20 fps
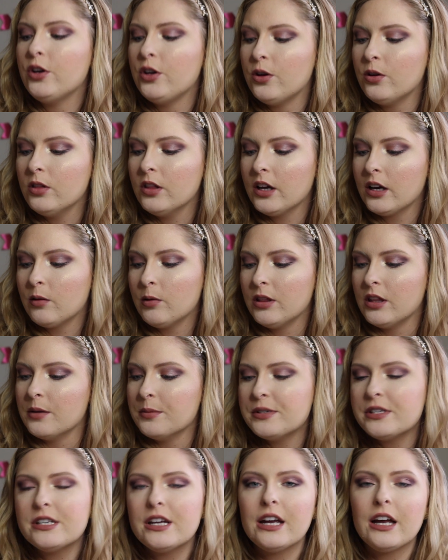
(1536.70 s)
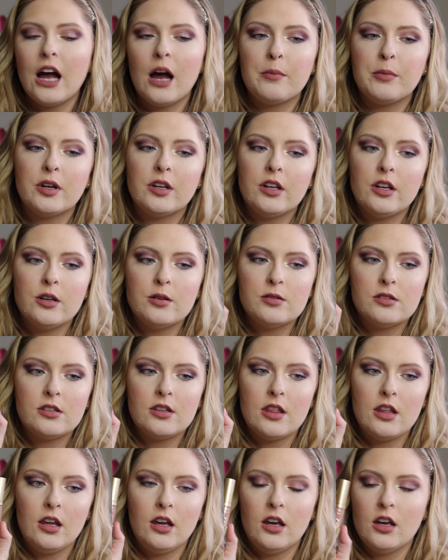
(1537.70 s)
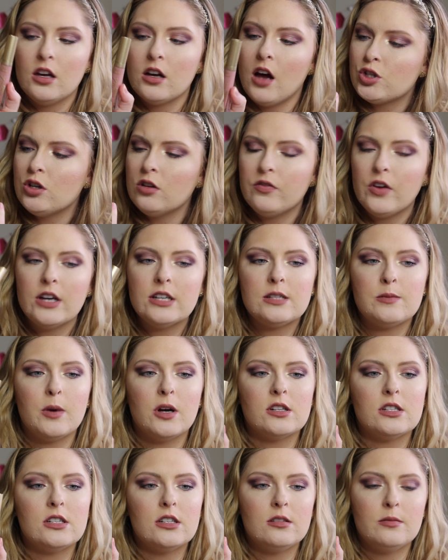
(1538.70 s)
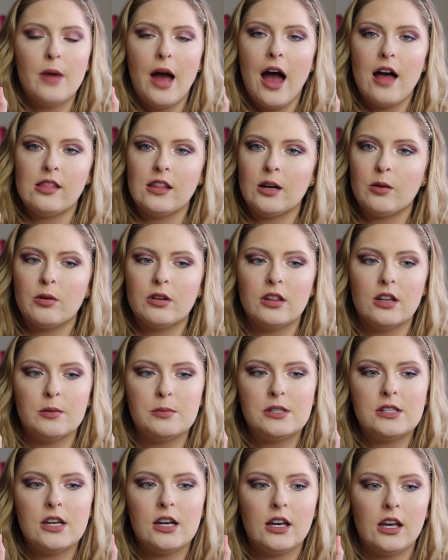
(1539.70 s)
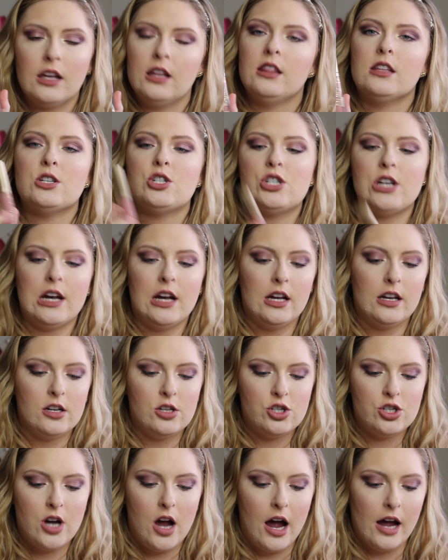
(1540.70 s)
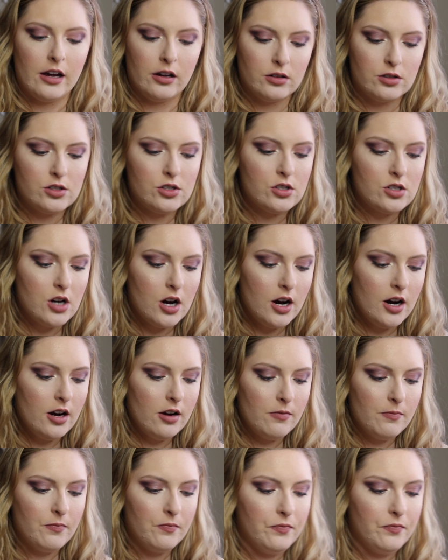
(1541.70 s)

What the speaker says: nude liquid lipstick, I'm going to use the Too Faced Melted Matte Liquid Lipstick in the shade Child Star.